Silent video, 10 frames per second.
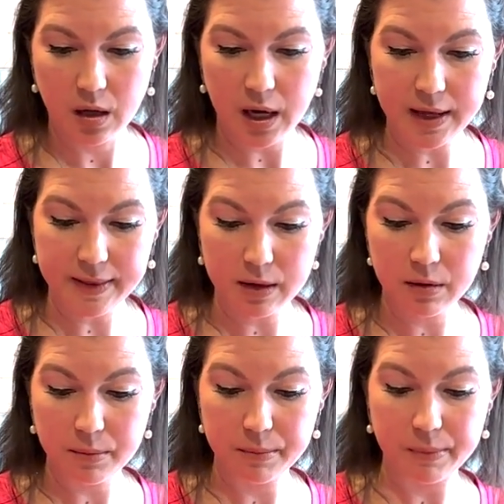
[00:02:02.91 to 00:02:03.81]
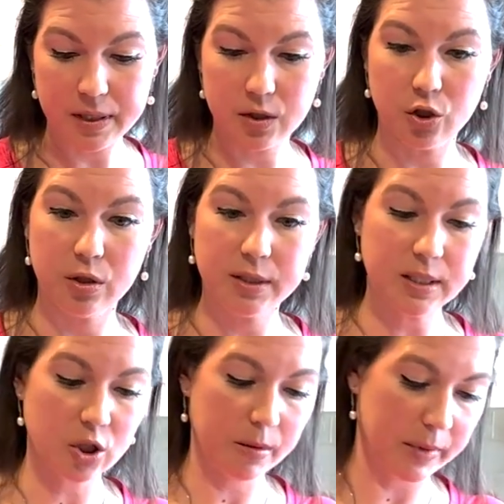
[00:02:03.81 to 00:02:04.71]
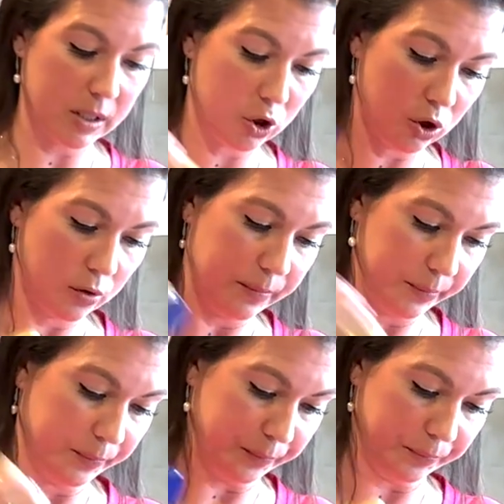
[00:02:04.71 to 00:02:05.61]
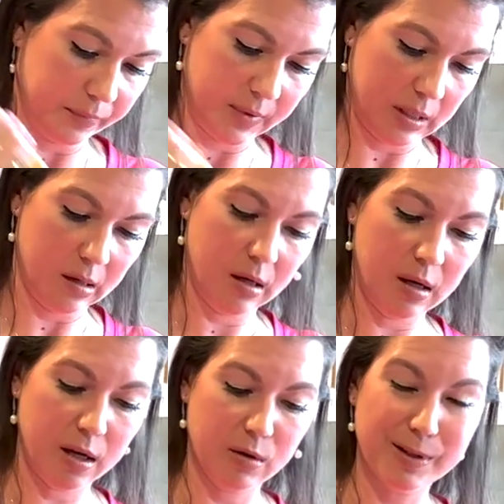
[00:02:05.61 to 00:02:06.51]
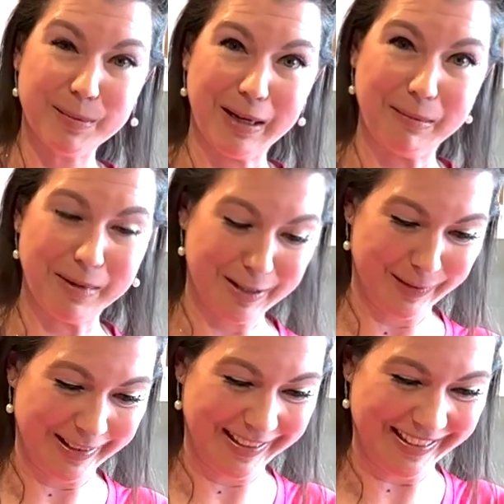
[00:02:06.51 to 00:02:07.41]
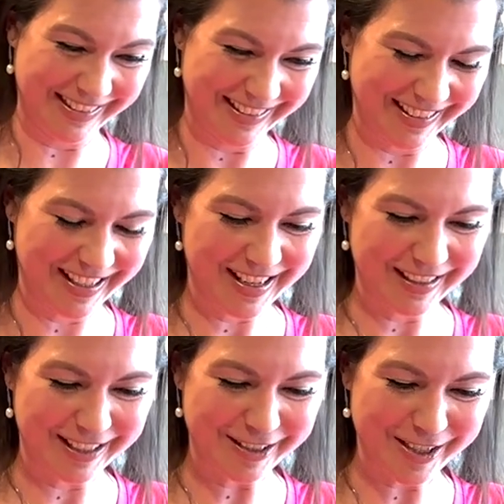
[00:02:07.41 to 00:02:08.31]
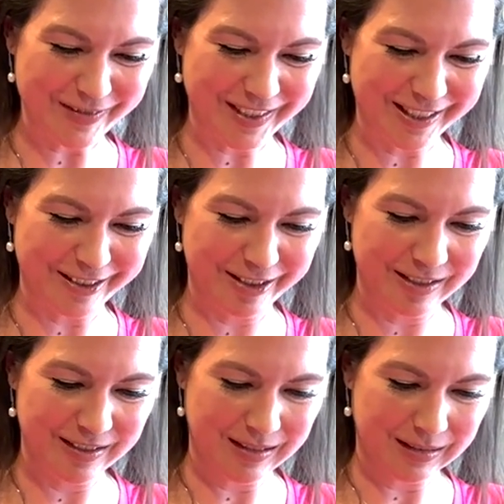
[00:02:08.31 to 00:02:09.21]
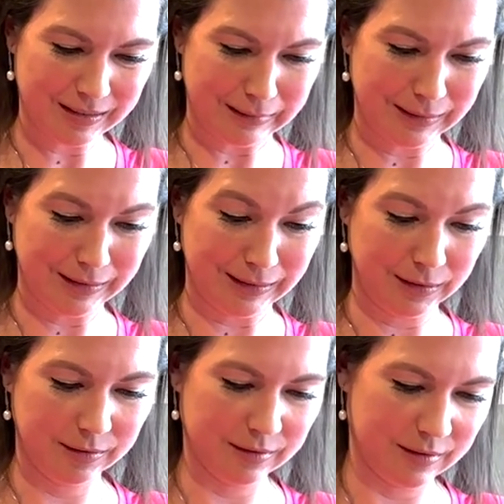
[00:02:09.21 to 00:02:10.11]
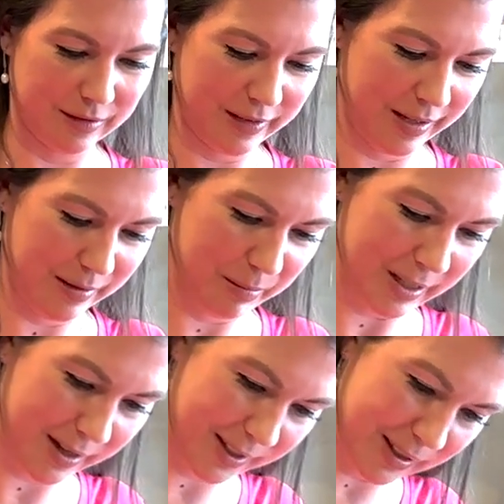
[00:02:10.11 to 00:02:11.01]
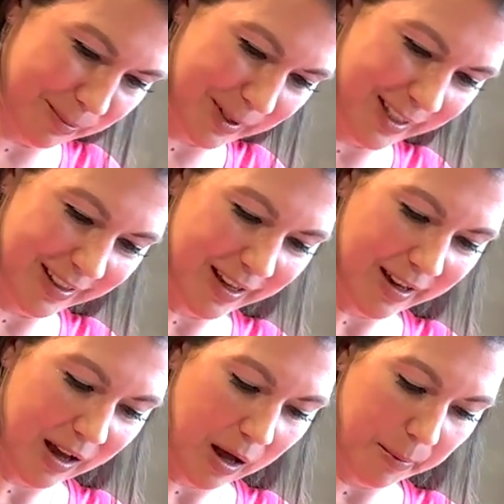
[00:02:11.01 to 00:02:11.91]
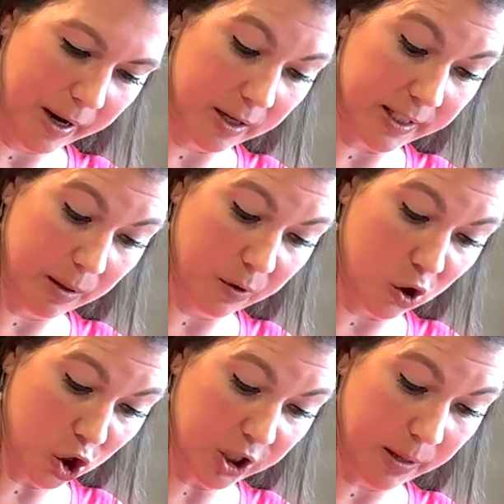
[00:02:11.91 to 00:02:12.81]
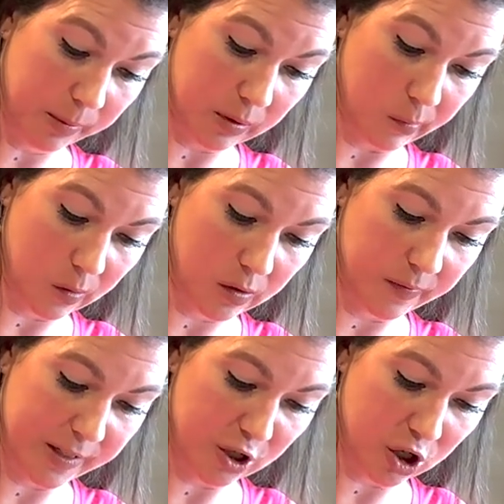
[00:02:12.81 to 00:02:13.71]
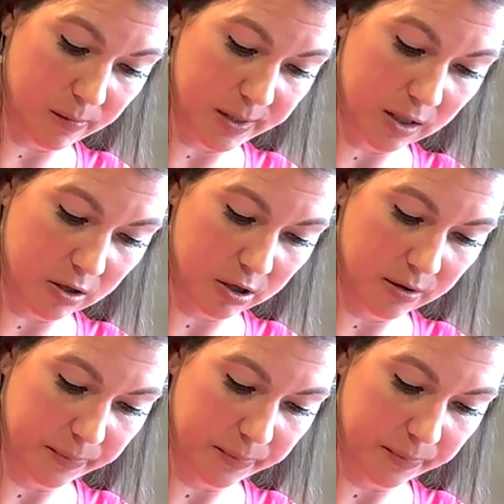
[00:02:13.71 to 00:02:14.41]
And then mustard, Dijon mustard. I always make a mess with this. Dijon mustard. Okay, be nice to me. About a good tablespoon of Dijon mustard.